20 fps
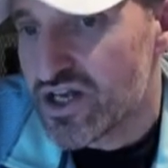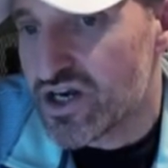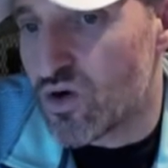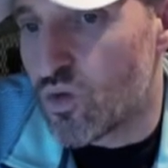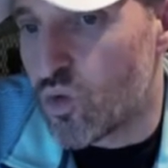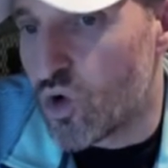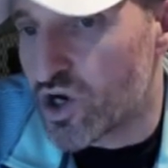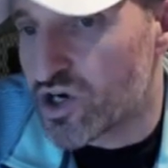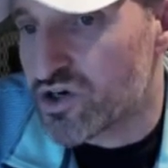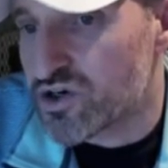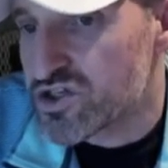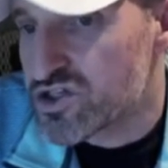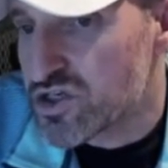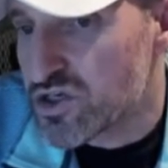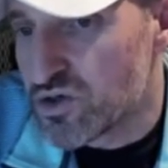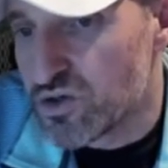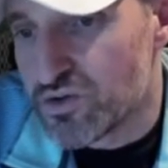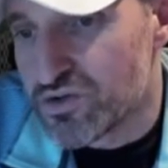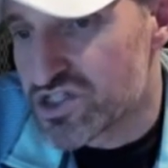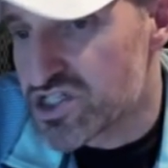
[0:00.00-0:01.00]
you know one or
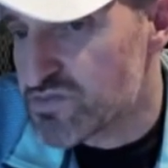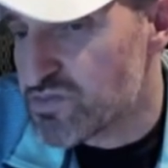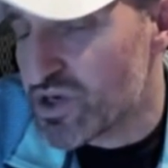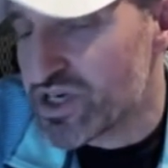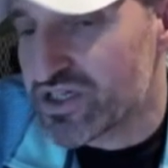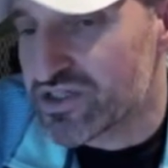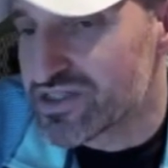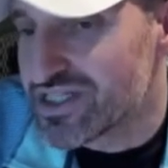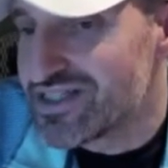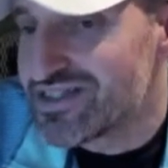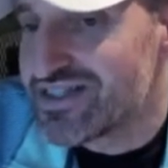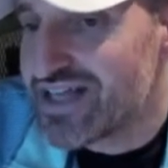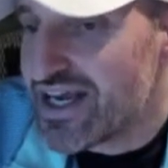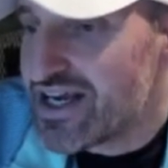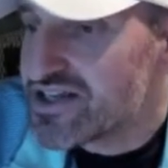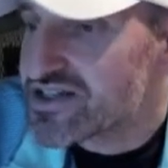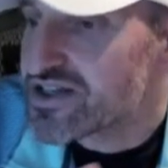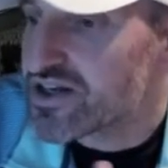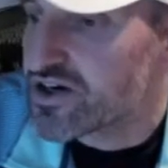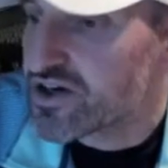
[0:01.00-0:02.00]
two sprinkled in
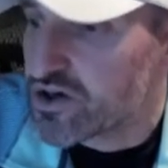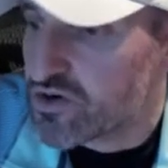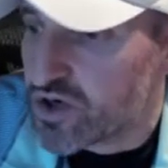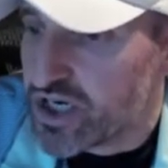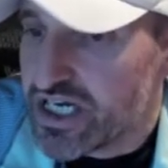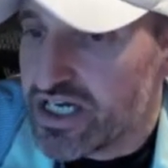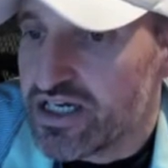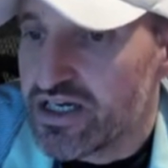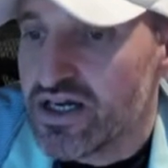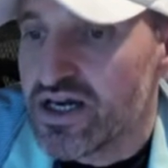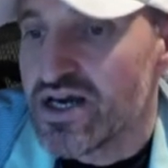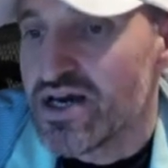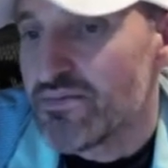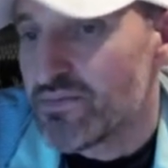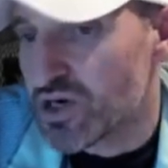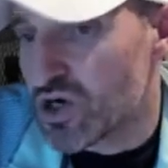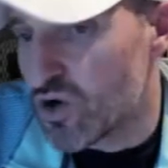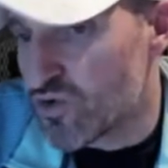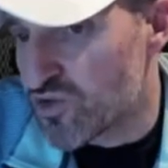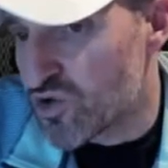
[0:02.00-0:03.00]
days that are green,
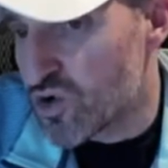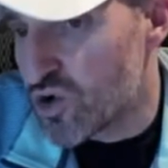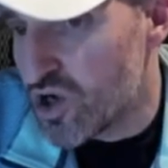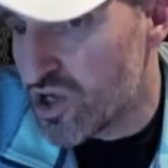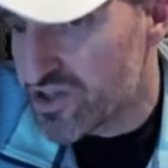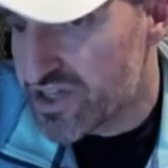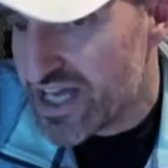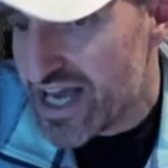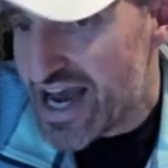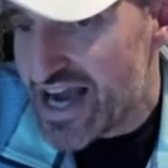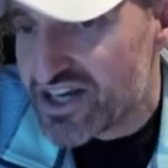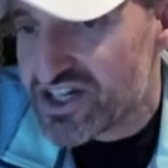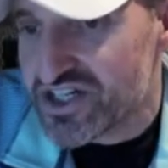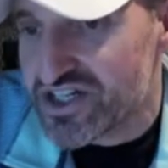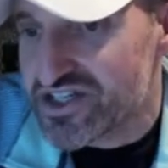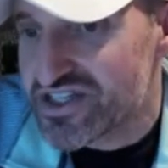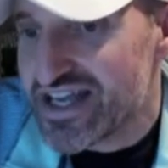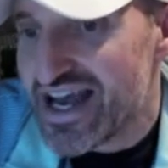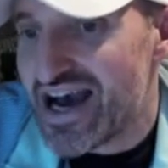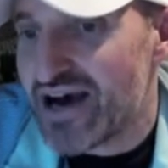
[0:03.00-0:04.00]
but overall the
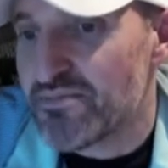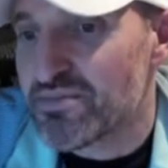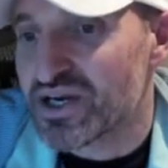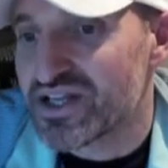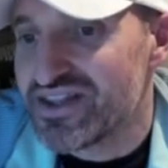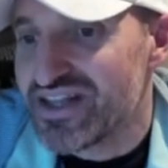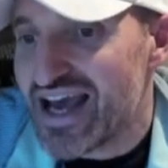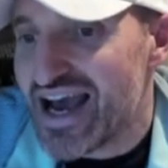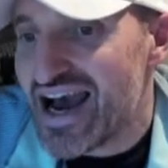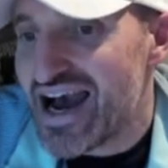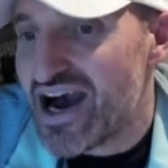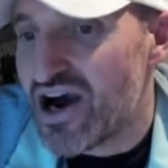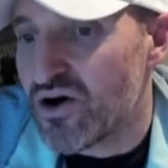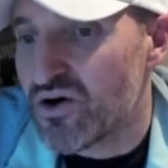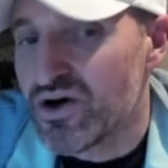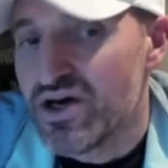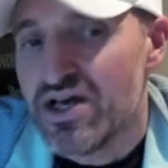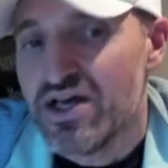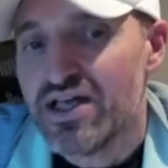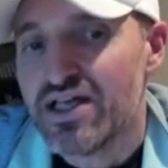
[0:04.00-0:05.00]
action is down. But
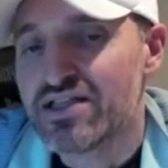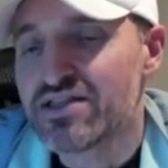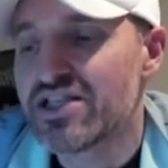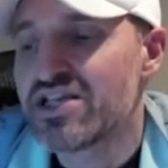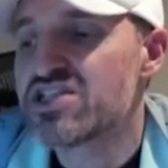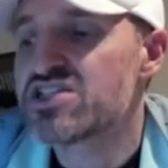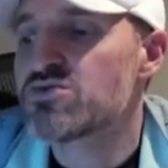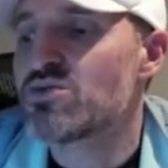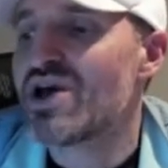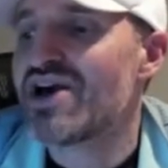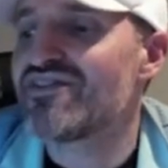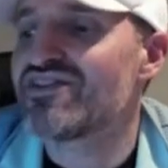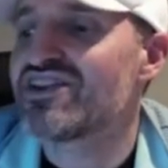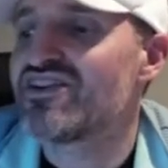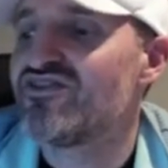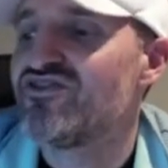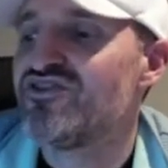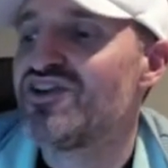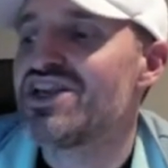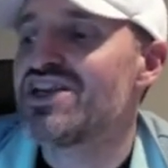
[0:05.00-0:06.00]
now at least we have a
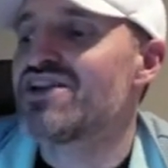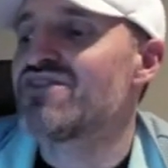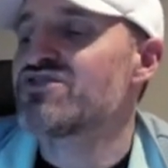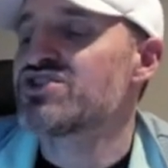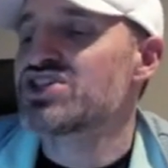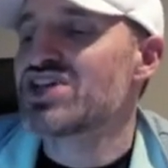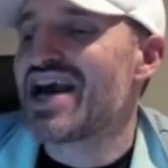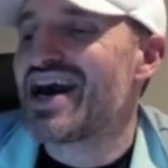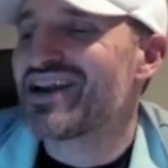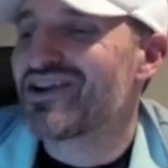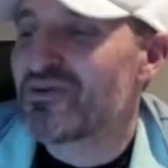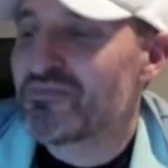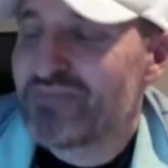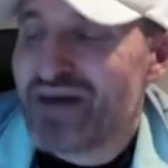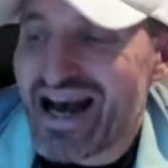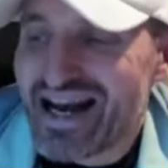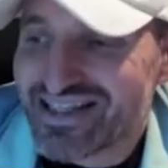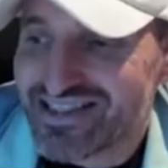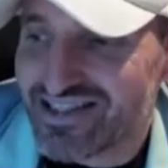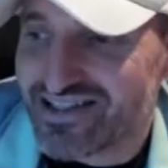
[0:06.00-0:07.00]
definitive channel
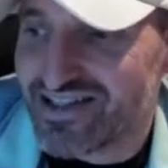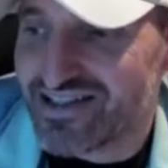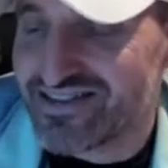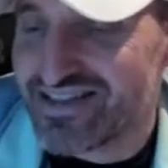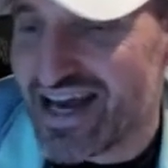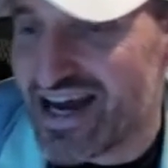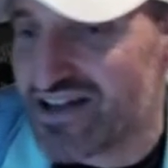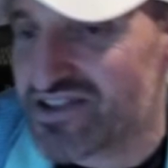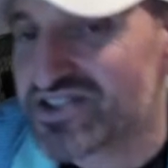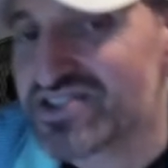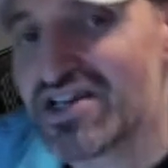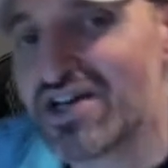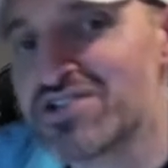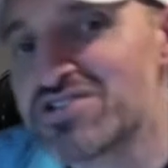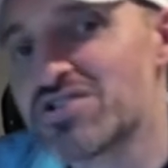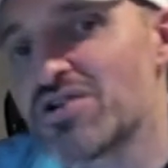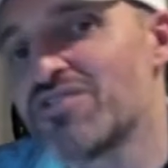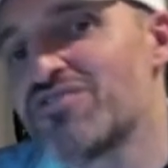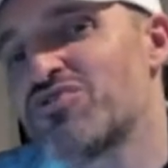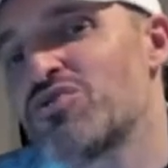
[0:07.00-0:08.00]
back to the
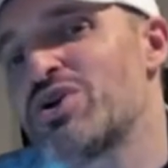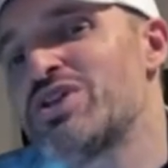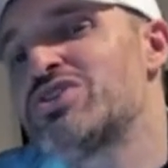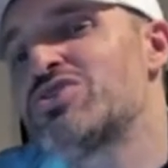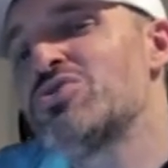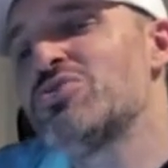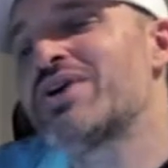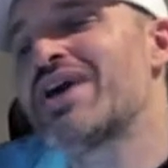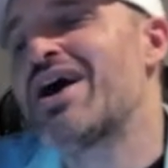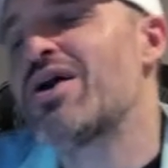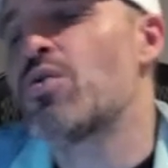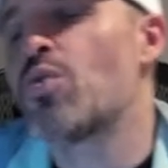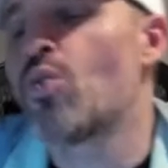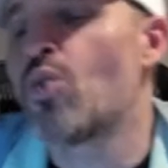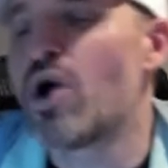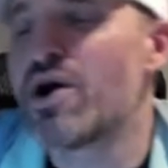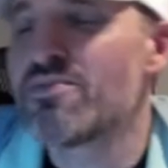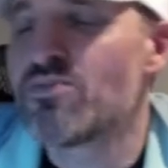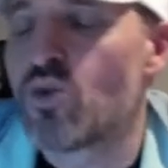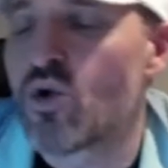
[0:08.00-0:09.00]
downside. So if we do get
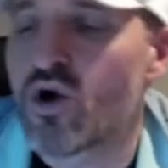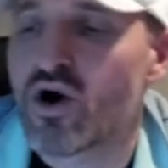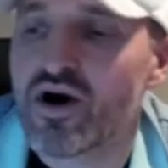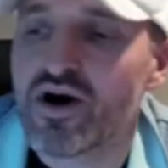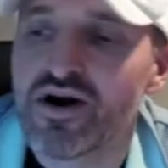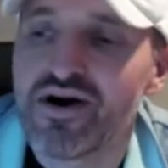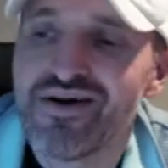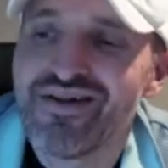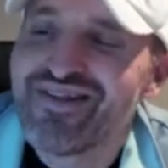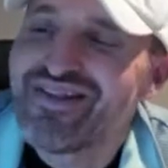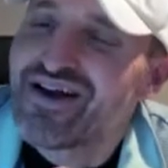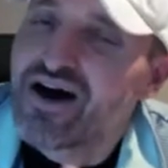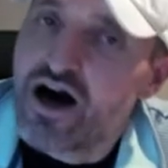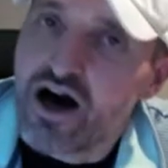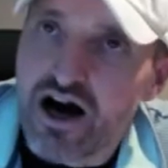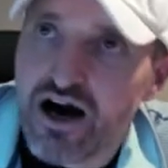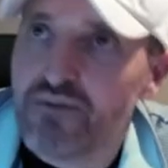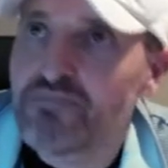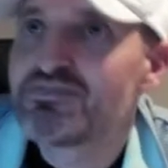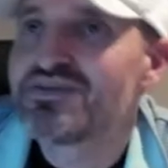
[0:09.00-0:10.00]
one more
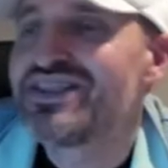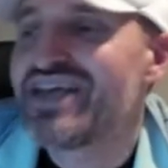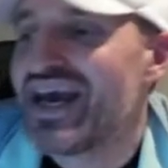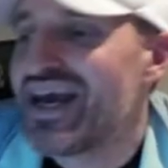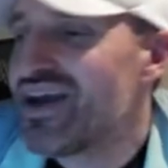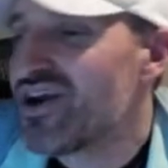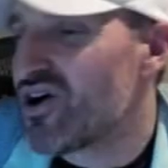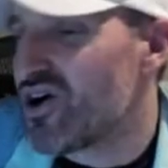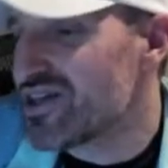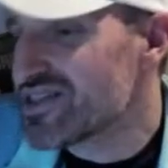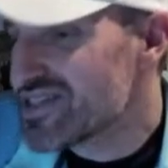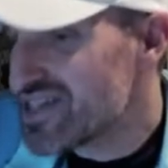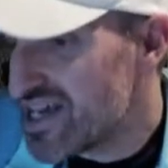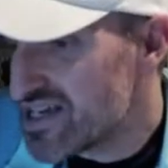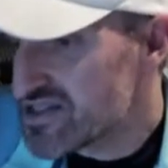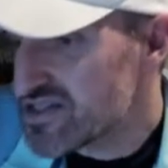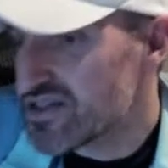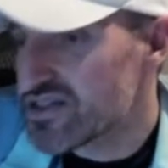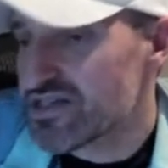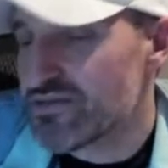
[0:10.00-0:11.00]
update on
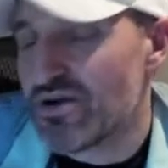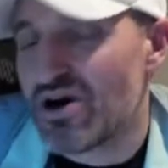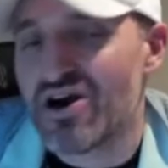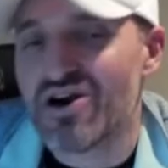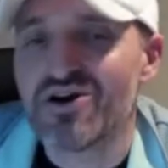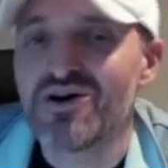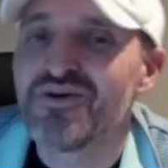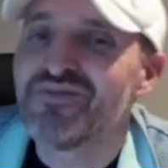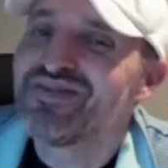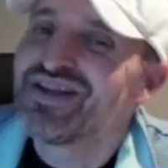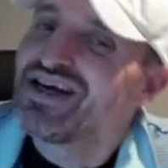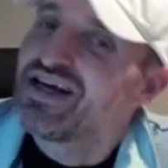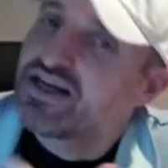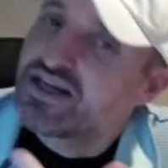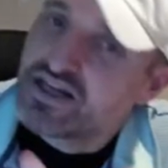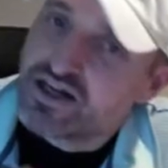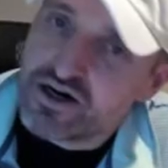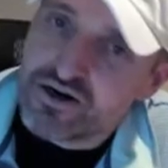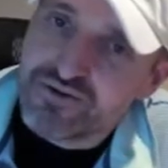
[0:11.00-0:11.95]
Tesla tomorrow, you